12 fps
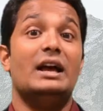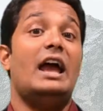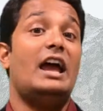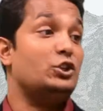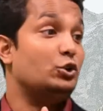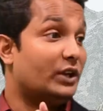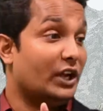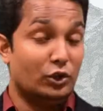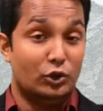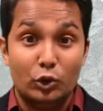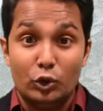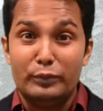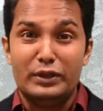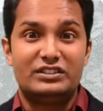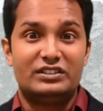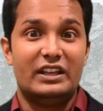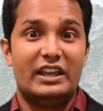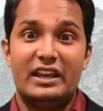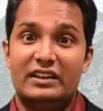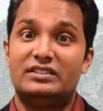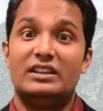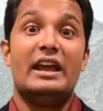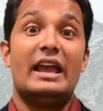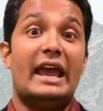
and you can do mistakes,